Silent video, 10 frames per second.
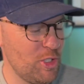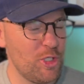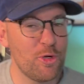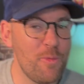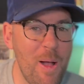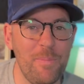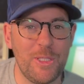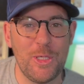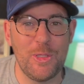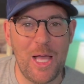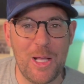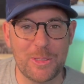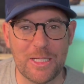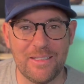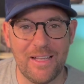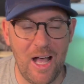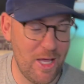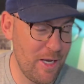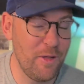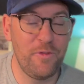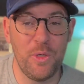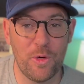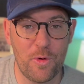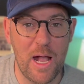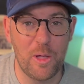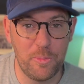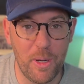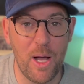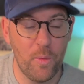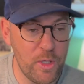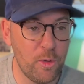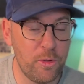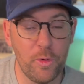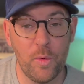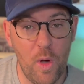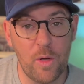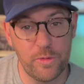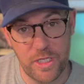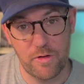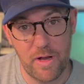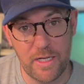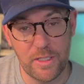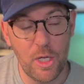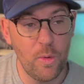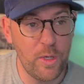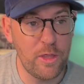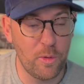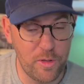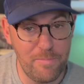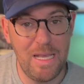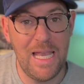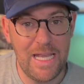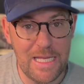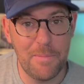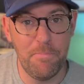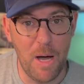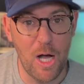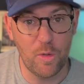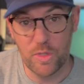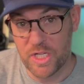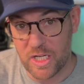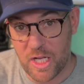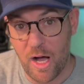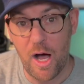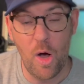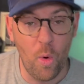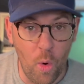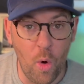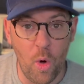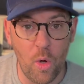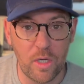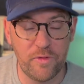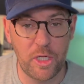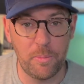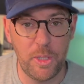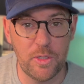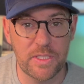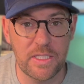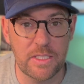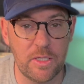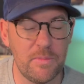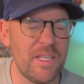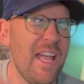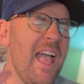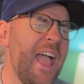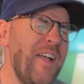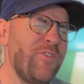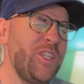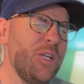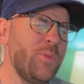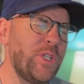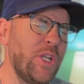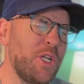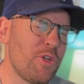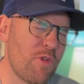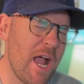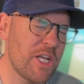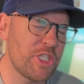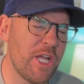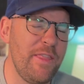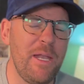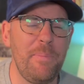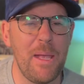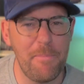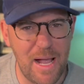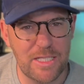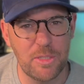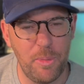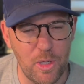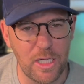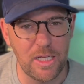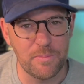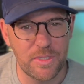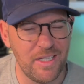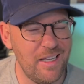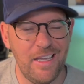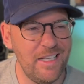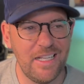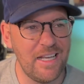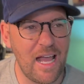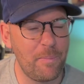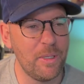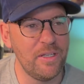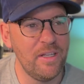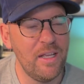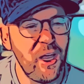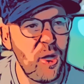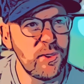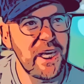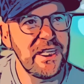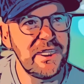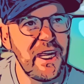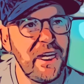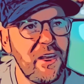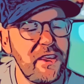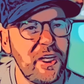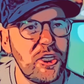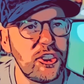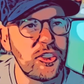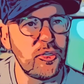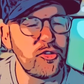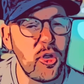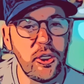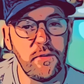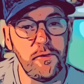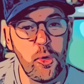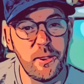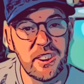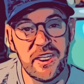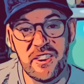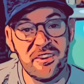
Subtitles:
Do you remember 2000? I don't know if you were around, but we all thought the world was going to end. We thought the millennium bug was going to cut all of the computer systems. Everything was going to crash and there'd be a mass apocalypse. It didn't happen. I was 18. I think I just got drunk and vomited.